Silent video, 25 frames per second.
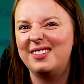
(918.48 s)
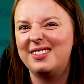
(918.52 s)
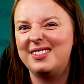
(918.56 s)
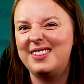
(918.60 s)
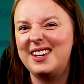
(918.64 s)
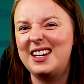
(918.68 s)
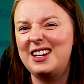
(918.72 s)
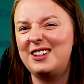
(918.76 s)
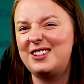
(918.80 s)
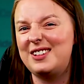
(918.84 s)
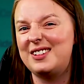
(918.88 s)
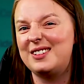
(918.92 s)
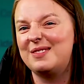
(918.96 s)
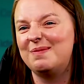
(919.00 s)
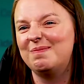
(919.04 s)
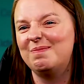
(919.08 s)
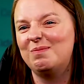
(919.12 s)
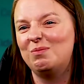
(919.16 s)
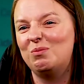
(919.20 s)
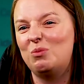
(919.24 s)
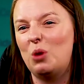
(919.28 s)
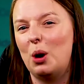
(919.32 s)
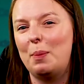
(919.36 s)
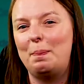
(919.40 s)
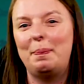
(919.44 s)
these
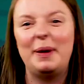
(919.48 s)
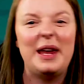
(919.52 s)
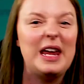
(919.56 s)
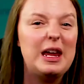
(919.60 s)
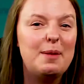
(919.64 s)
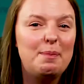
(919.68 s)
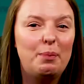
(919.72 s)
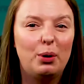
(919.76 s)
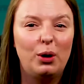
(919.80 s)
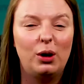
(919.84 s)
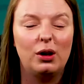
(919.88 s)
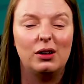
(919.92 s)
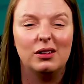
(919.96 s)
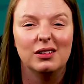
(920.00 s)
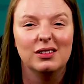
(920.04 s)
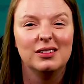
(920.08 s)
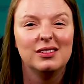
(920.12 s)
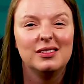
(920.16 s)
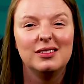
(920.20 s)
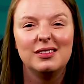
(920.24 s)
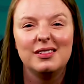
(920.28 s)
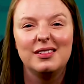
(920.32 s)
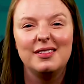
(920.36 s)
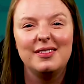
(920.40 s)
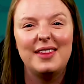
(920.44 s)
were people
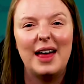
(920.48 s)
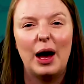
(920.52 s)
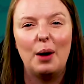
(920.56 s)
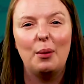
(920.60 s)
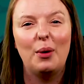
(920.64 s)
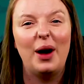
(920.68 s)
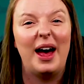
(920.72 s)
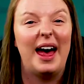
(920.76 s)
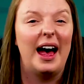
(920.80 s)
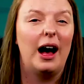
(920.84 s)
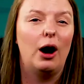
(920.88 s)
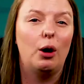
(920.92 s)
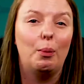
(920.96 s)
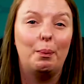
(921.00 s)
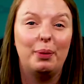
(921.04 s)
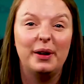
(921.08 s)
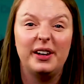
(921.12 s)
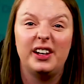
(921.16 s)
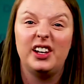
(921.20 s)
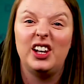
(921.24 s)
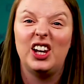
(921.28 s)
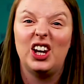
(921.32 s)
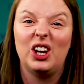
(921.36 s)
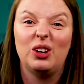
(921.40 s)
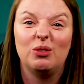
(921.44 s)
that were
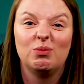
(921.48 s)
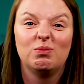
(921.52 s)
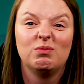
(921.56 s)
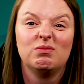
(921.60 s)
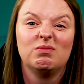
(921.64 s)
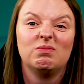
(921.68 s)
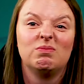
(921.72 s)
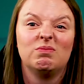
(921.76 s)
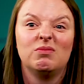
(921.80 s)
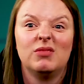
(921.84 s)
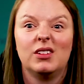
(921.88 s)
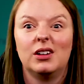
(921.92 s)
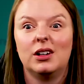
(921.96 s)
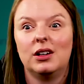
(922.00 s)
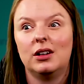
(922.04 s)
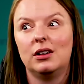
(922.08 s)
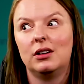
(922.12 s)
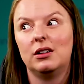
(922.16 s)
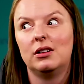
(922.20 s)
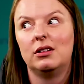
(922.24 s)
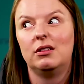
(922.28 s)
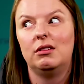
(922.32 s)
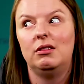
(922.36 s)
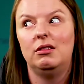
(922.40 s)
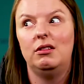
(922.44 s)
helping you,
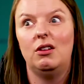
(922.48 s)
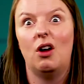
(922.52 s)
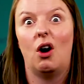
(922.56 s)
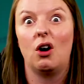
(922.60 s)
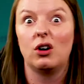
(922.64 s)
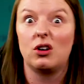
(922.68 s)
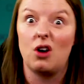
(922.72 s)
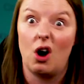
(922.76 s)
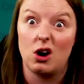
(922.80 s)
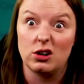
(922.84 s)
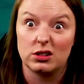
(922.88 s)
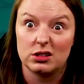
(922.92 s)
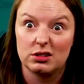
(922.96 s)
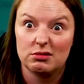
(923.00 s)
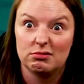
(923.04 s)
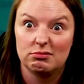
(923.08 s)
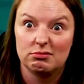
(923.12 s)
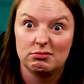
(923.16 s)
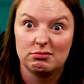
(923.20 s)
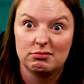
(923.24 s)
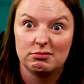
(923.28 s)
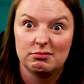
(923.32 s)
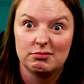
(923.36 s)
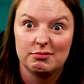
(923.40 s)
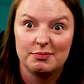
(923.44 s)
not God.
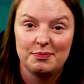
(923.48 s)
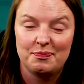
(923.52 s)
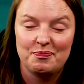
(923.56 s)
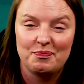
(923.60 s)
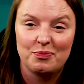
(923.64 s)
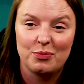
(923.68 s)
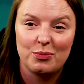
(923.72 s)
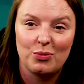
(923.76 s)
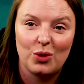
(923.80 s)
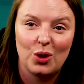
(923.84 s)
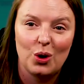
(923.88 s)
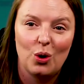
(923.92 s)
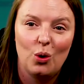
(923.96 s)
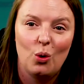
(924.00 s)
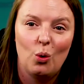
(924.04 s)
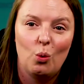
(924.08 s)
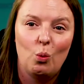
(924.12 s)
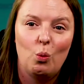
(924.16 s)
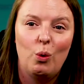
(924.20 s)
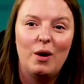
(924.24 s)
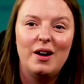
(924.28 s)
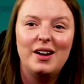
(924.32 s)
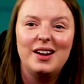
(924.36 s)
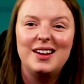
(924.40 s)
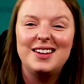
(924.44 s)

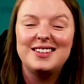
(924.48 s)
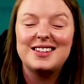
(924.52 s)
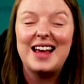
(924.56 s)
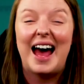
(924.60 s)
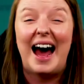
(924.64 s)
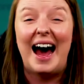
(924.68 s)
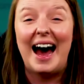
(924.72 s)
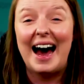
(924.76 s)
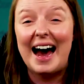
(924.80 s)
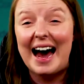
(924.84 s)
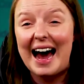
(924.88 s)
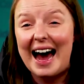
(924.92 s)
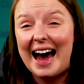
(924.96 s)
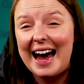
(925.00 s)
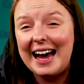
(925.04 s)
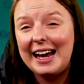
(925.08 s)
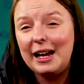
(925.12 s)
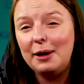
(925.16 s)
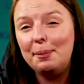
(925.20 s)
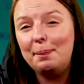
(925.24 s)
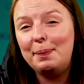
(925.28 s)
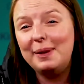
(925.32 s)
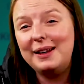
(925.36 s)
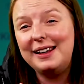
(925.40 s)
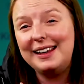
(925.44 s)
Whereas
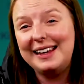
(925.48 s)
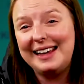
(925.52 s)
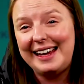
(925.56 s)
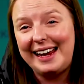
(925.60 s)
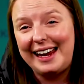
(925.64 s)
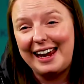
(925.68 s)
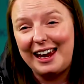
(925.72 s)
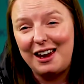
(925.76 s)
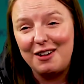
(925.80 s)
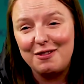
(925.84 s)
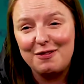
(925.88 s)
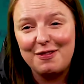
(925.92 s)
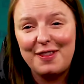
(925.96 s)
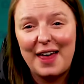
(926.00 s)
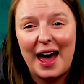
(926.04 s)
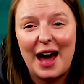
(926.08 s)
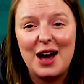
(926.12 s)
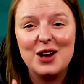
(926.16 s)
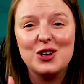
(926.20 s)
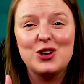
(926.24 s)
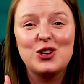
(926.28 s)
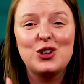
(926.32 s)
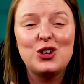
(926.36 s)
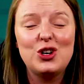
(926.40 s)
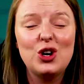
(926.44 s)
I believe that
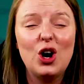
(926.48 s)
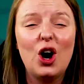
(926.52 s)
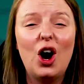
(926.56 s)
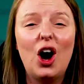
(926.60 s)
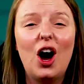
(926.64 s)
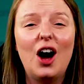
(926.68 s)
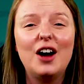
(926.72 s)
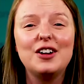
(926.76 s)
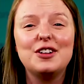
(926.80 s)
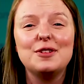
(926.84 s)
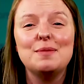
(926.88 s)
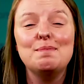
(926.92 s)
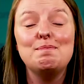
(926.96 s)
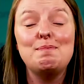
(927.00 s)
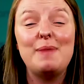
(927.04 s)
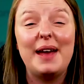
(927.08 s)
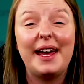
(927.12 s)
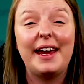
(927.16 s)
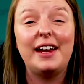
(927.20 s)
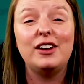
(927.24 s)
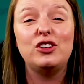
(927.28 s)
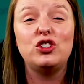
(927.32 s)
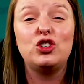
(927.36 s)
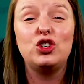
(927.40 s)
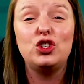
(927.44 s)
God
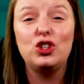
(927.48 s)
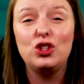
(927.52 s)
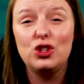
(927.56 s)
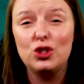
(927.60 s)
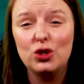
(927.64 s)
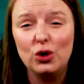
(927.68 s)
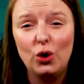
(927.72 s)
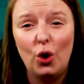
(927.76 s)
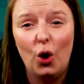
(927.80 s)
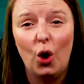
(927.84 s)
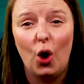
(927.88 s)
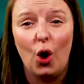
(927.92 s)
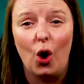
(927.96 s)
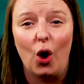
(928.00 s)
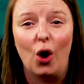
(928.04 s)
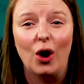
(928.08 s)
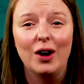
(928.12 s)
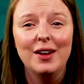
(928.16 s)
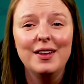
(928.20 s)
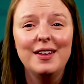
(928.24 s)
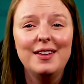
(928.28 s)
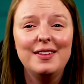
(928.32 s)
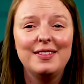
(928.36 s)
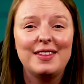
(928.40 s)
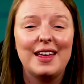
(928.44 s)
made sure
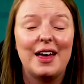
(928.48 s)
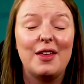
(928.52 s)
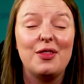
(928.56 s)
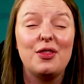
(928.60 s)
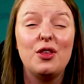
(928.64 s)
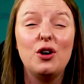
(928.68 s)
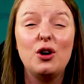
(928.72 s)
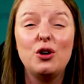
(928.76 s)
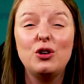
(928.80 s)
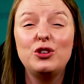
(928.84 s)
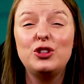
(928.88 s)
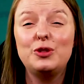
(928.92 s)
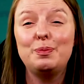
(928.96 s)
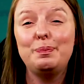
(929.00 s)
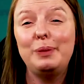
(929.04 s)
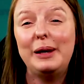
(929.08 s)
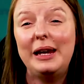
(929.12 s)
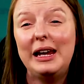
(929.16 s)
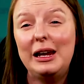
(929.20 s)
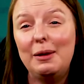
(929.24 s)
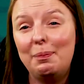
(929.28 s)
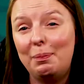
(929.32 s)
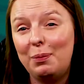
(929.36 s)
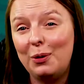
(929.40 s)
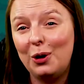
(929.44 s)
that those
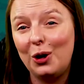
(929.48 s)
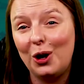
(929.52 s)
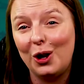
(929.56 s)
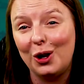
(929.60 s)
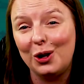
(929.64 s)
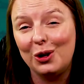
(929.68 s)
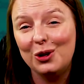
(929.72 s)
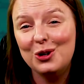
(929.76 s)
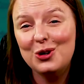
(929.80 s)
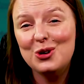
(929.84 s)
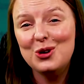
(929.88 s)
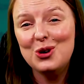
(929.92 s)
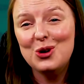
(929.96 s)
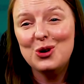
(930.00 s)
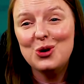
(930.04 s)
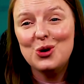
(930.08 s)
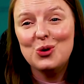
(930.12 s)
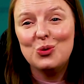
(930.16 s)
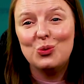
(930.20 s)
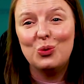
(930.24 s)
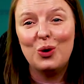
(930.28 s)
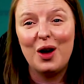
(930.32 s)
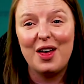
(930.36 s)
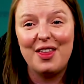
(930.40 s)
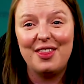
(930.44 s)
people
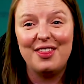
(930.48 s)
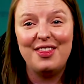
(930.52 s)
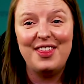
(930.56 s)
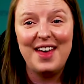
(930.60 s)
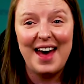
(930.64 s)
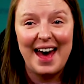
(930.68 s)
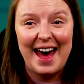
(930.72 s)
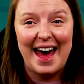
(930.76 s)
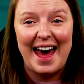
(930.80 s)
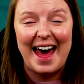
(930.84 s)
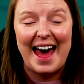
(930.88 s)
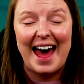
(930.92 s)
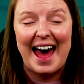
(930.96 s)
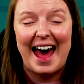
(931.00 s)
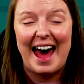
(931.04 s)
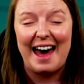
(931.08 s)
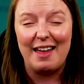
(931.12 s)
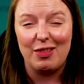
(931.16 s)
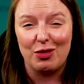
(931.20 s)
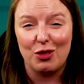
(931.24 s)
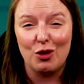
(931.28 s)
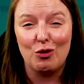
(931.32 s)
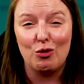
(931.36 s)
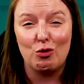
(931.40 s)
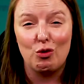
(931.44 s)
were there
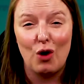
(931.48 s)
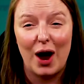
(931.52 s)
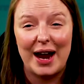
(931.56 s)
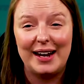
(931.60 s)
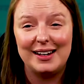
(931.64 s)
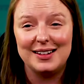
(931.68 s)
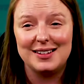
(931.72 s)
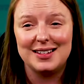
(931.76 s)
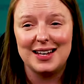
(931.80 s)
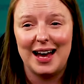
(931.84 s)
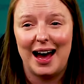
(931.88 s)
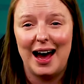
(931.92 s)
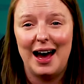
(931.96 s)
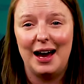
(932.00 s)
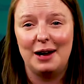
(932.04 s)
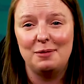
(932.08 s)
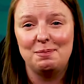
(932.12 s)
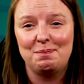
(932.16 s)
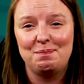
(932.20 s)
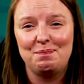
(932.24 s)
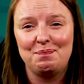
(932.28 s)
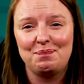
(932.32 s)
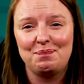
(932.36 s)
at the right time.